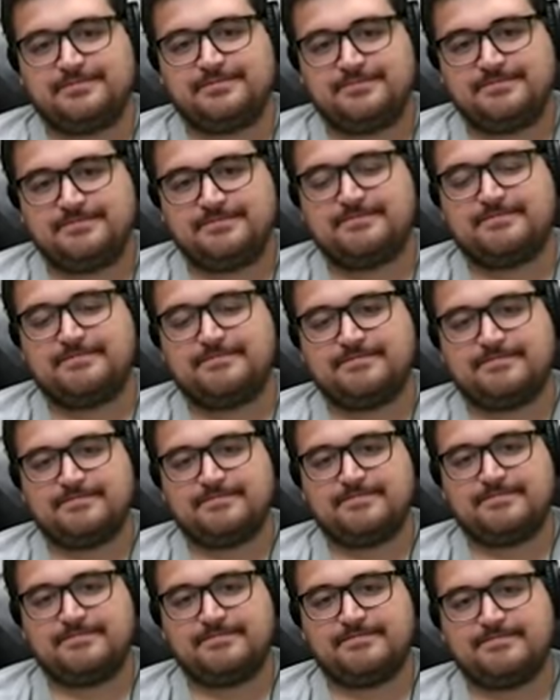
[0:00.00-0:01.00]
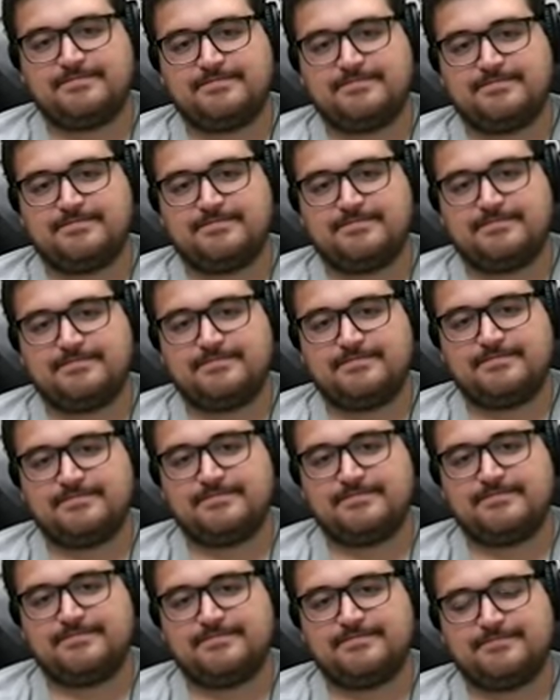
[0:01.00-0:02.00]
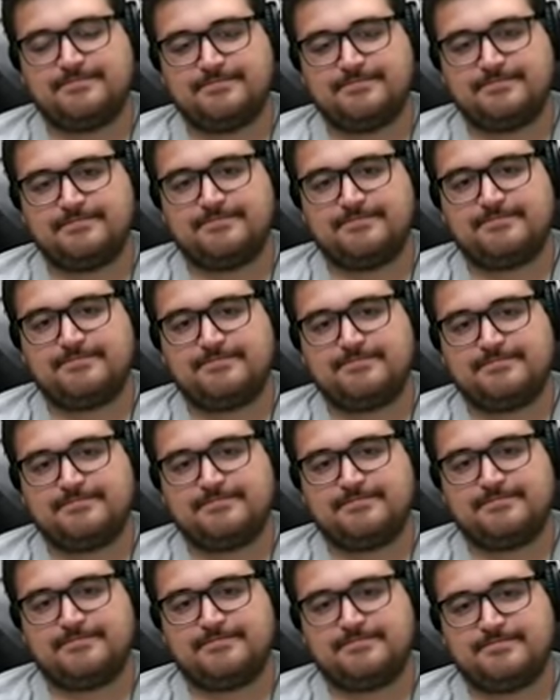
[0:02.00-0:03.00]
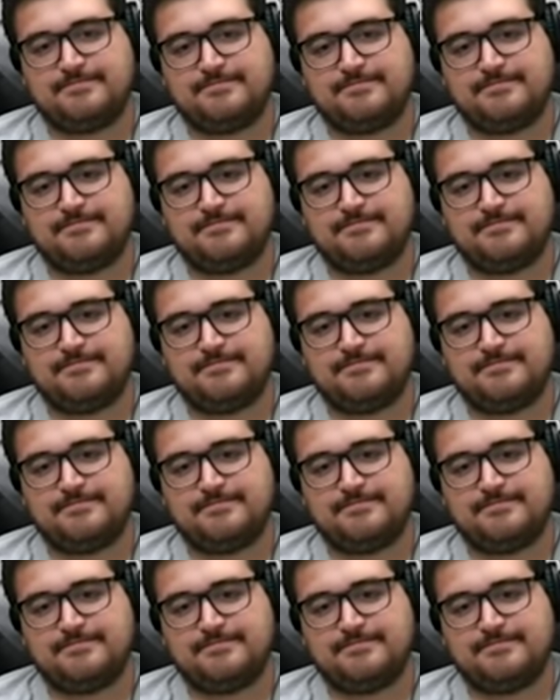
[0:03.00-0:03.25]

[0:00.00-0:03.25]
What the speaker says: The person shown says nothing.